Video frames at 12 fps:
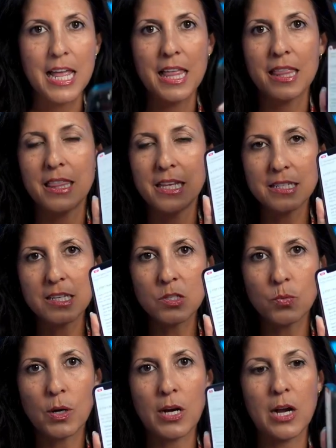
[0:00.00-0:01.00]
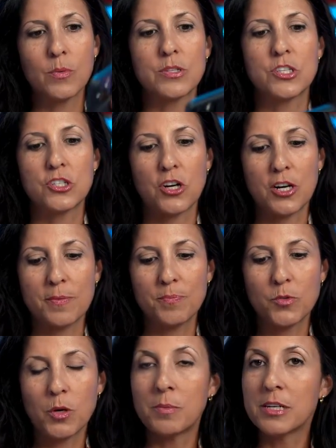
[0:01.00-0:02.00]
this is where I would start.
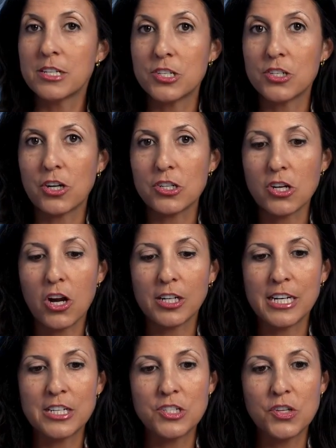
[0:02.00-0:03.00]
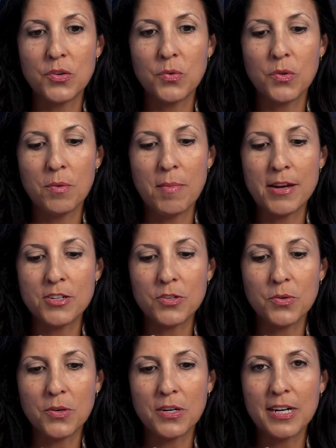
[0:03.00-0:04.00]
So I'm going to just start talking to the
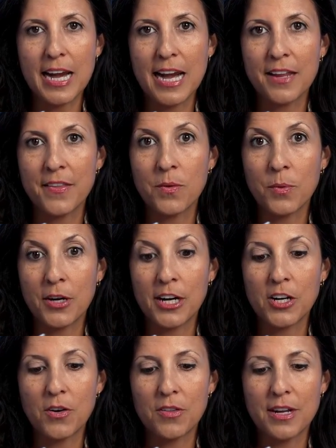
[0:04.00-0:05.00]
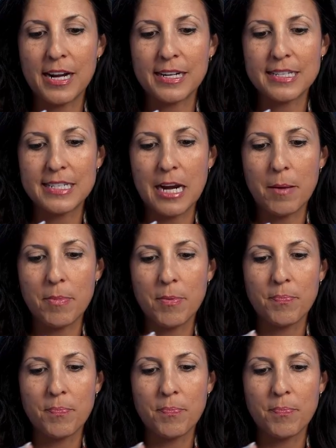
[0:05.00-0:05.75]
mentor and then we're going to go to the next step.